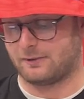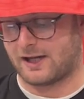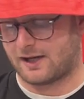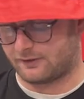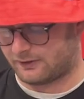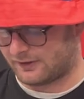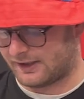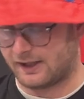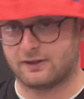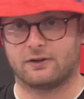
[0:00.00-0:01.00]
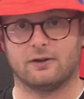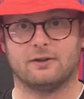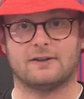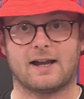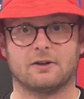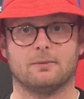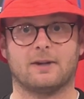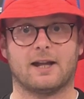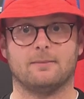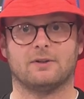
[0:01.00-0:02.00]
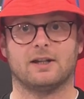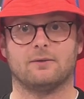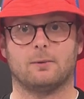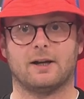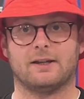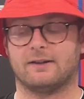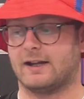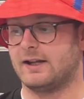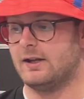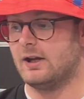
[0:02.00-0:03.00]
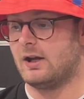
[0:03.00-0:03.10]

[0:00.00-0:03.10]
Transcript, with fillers: we have a ticket to the Dagenham game to give away today.